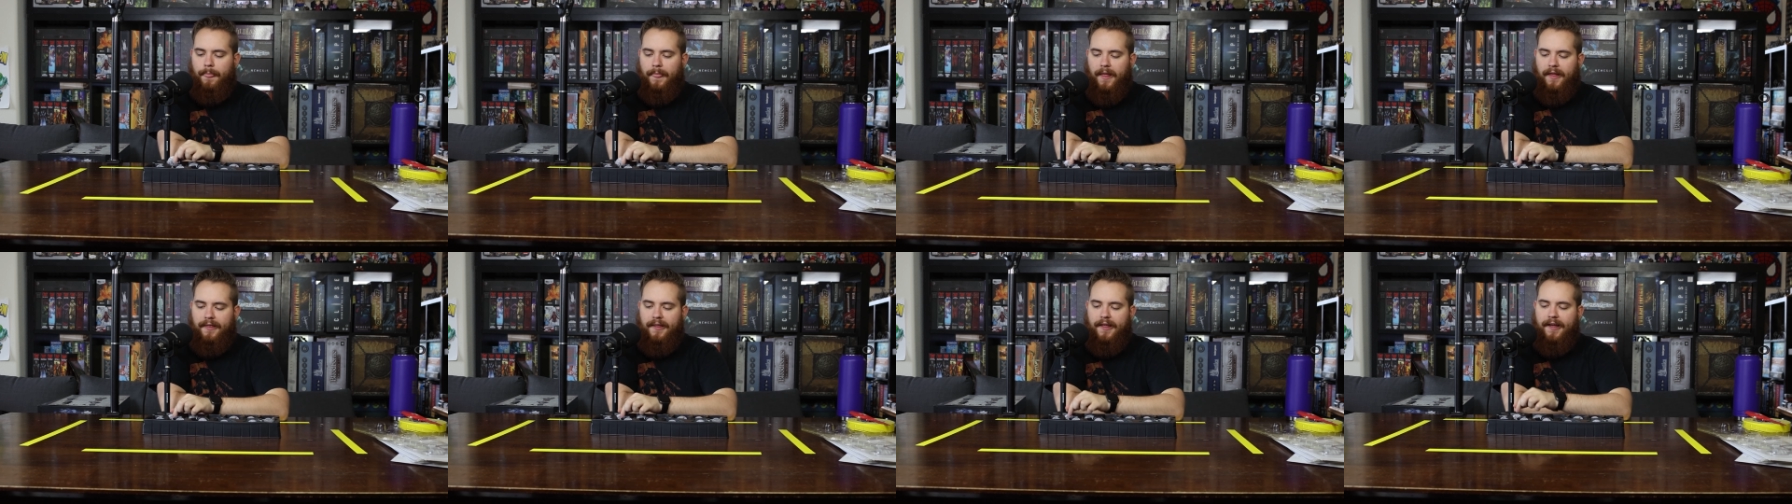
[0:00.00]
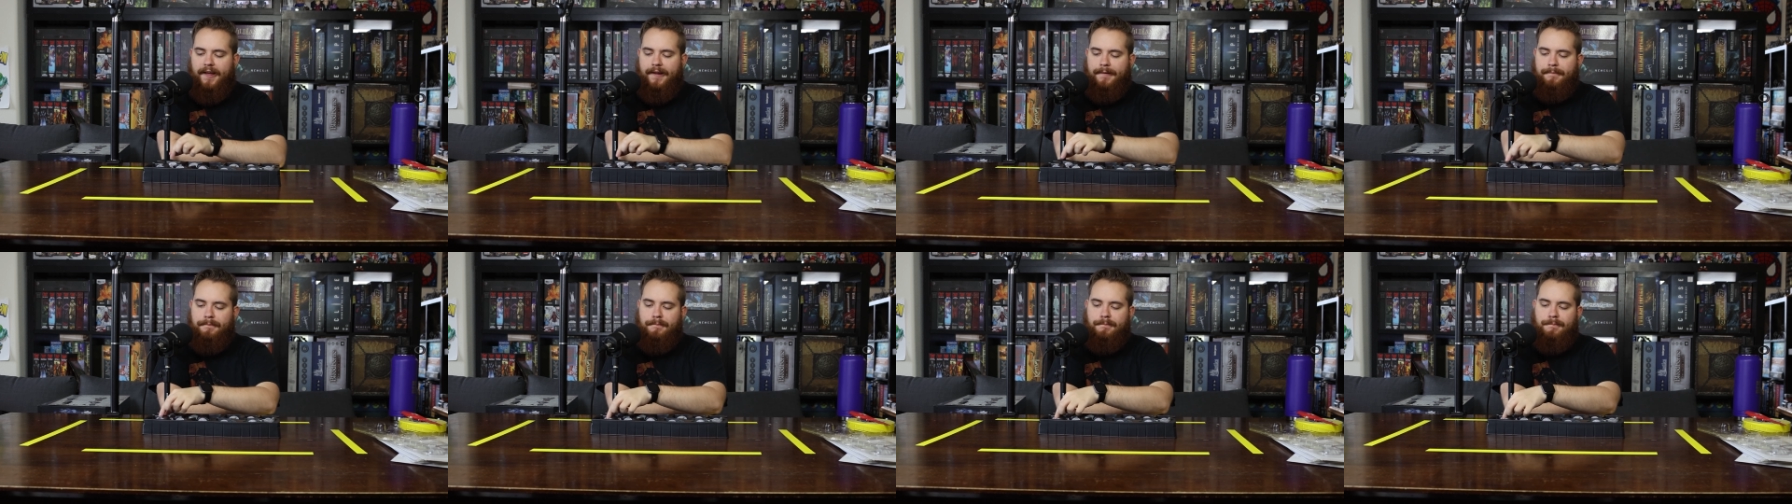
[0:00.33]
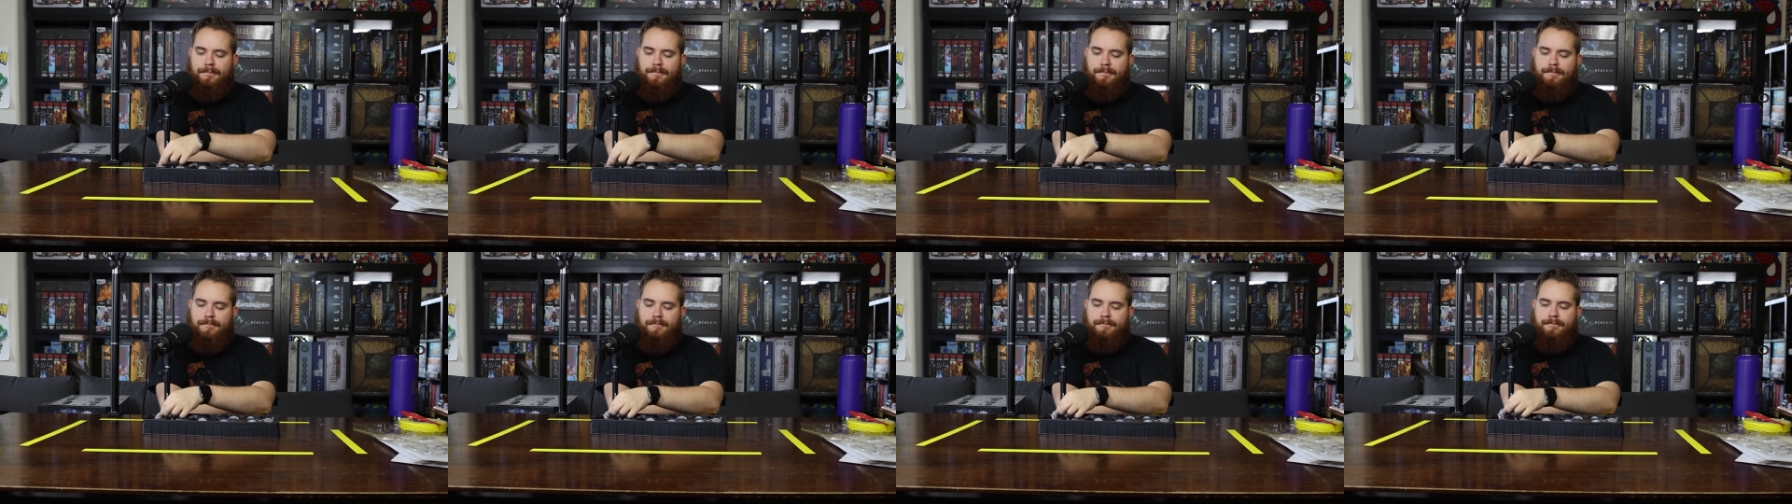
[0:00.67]
And then,
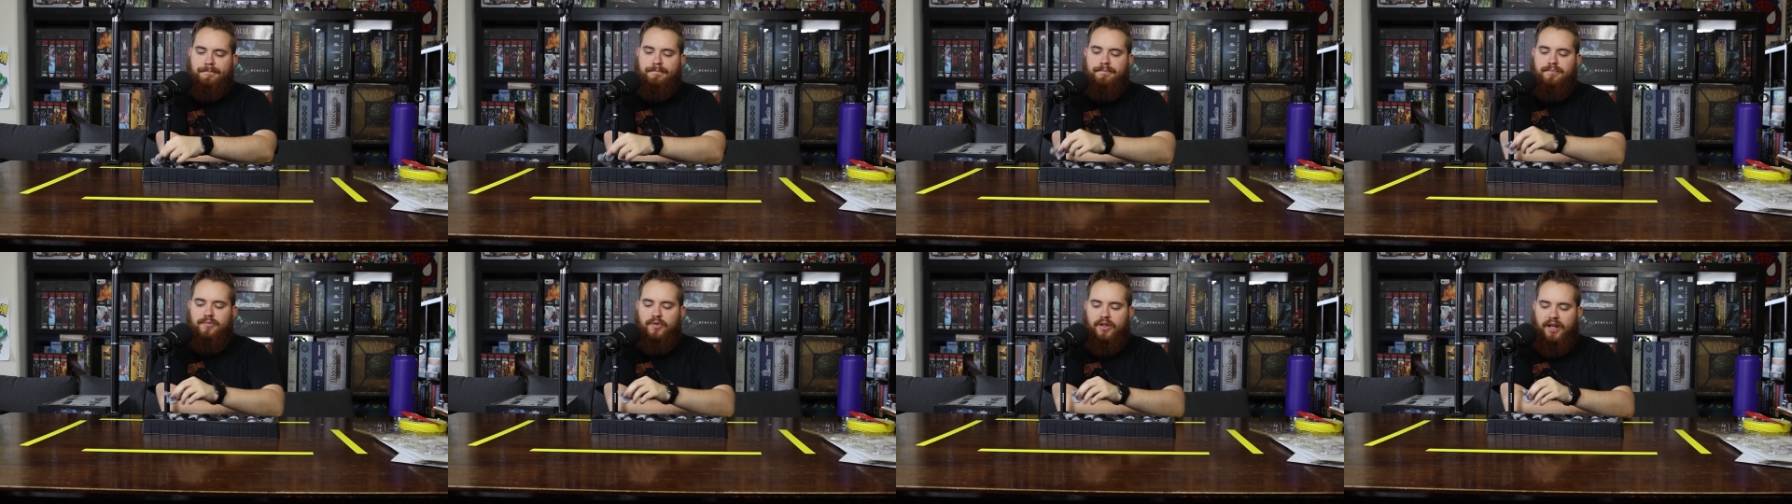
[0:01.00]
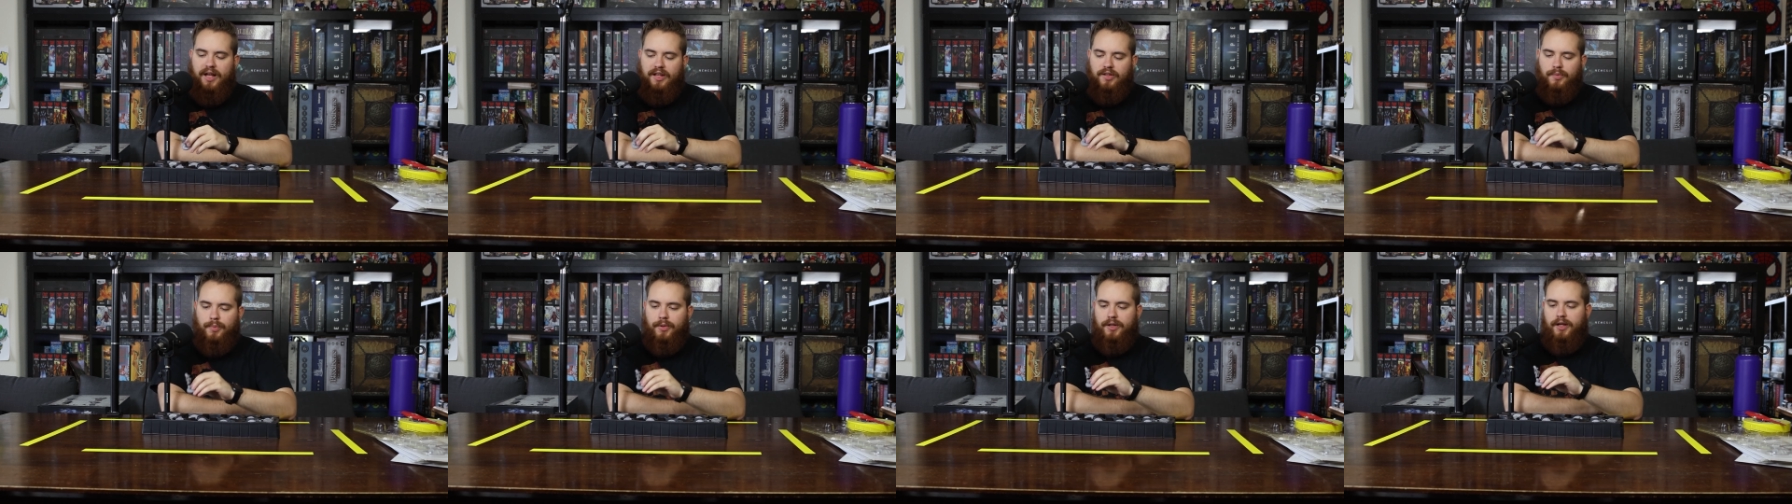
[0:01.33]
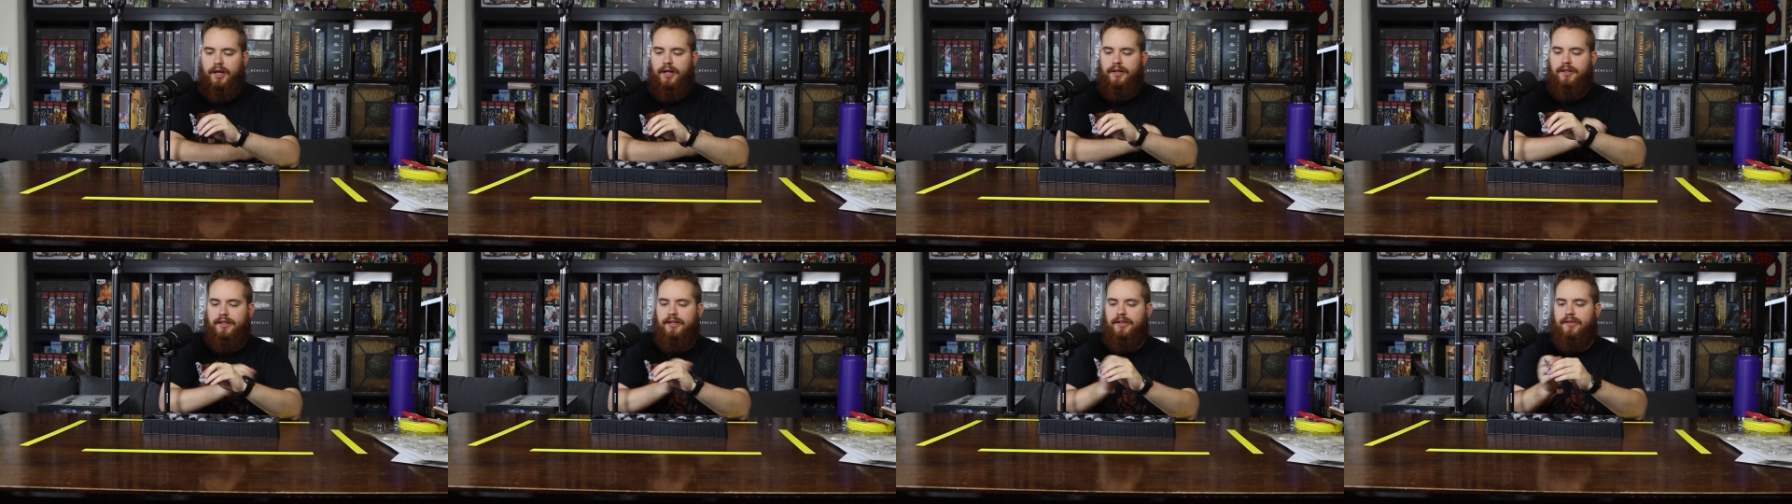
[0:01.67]
last but
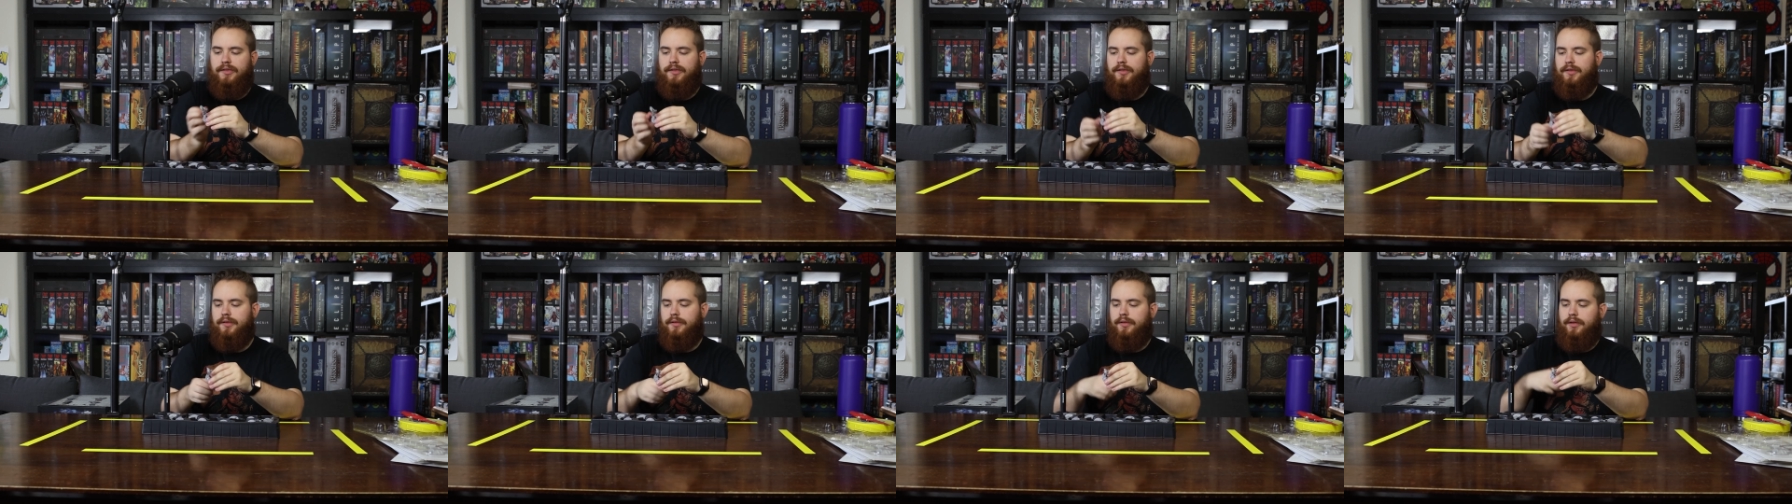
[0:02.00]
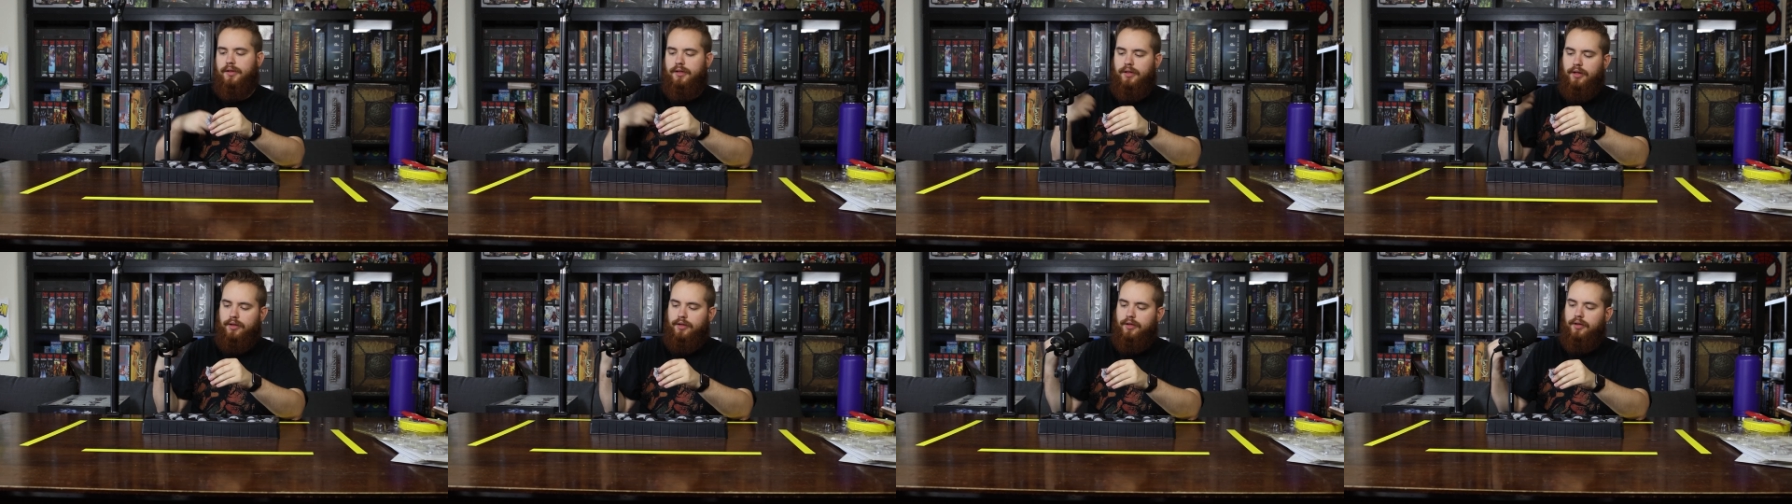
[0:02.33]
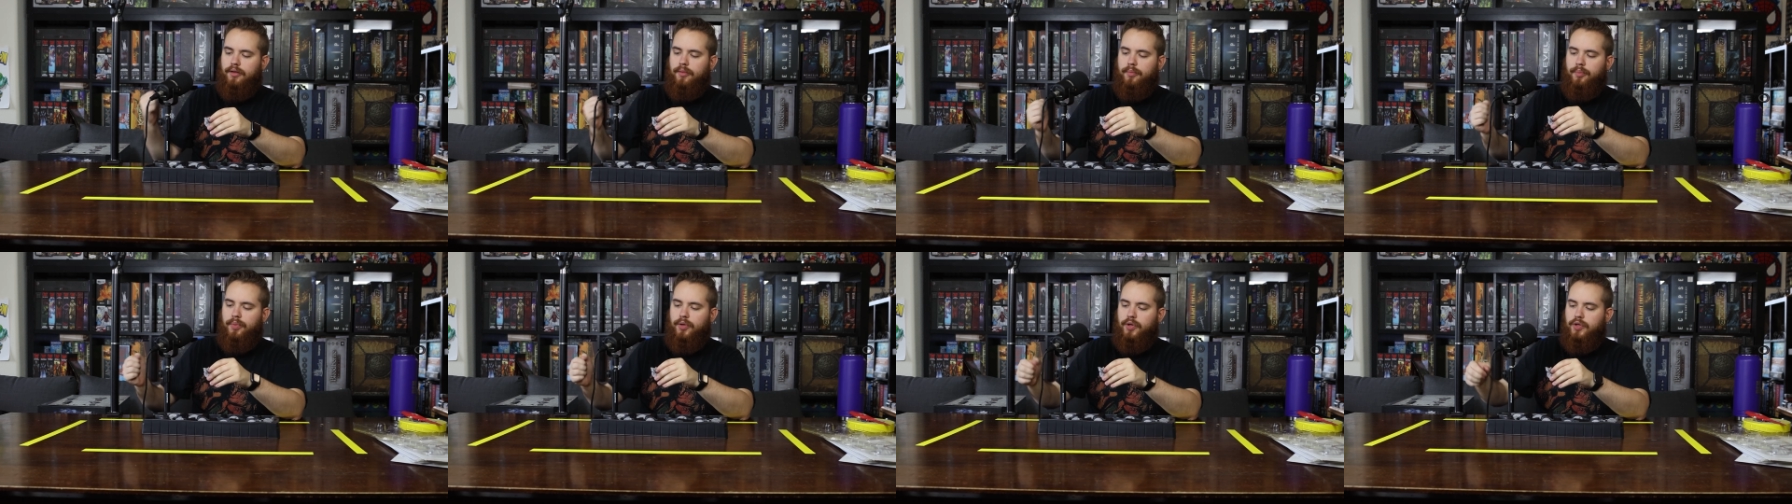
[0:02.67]
not least,
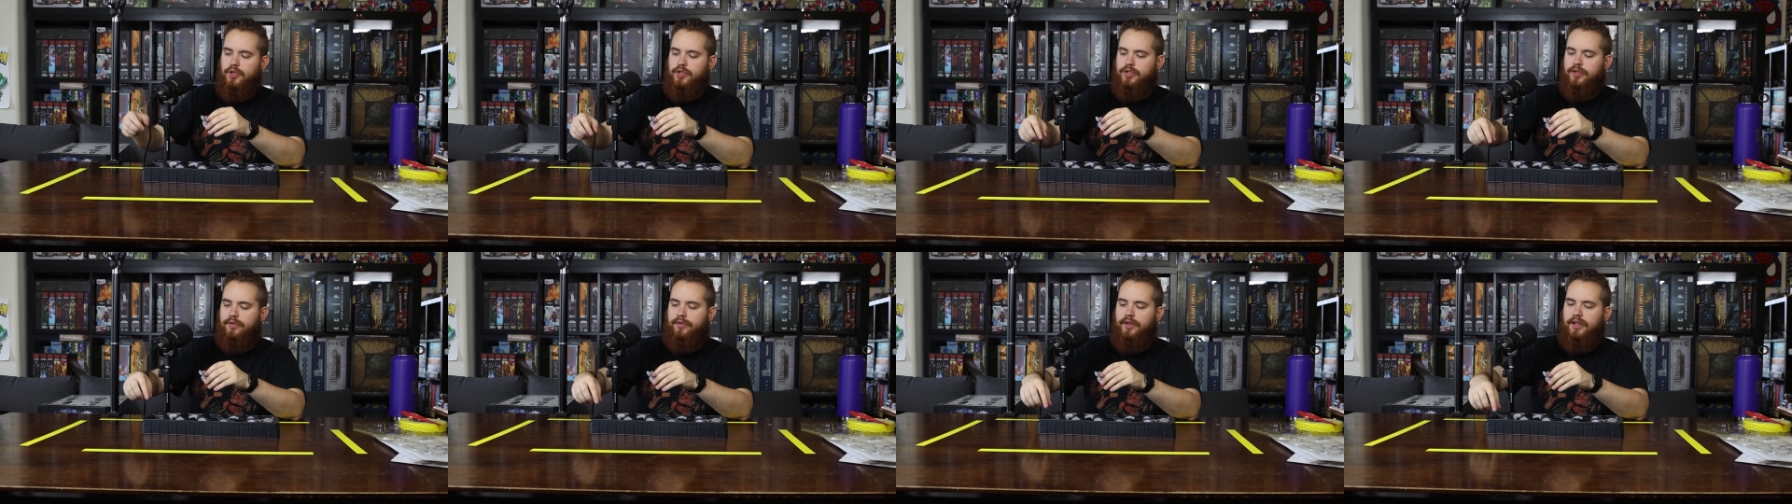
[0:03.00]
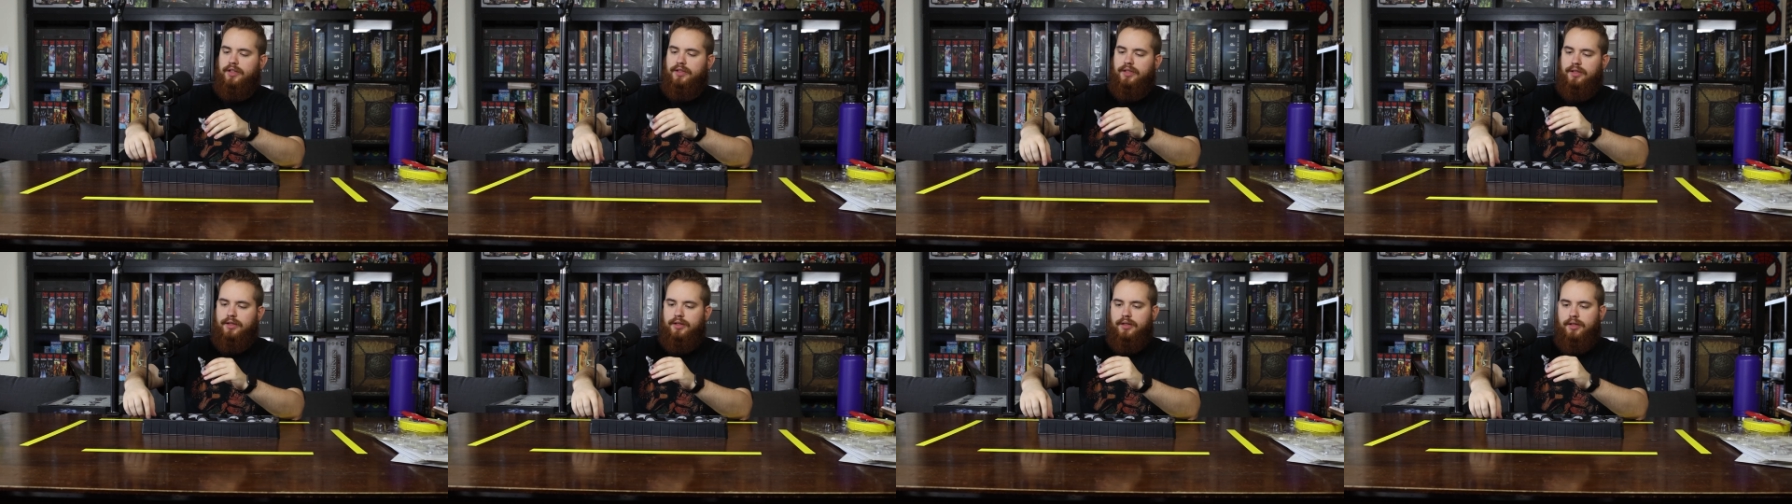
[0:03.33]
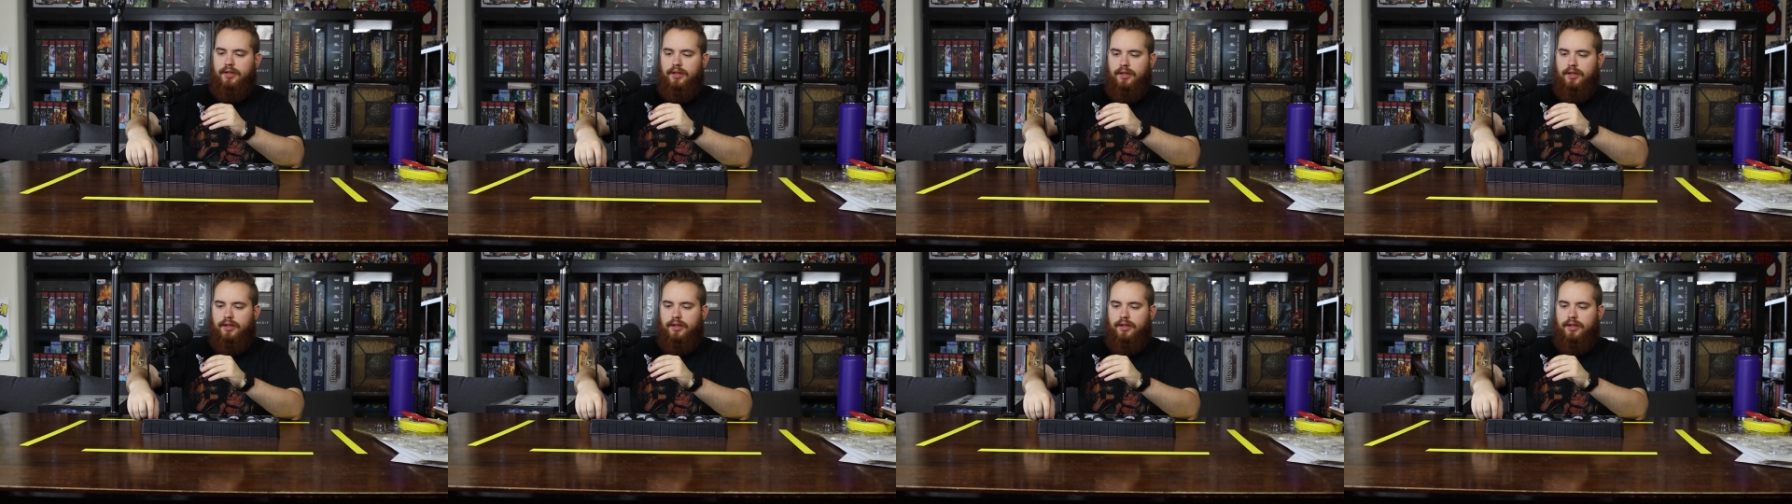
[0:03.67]
another push fit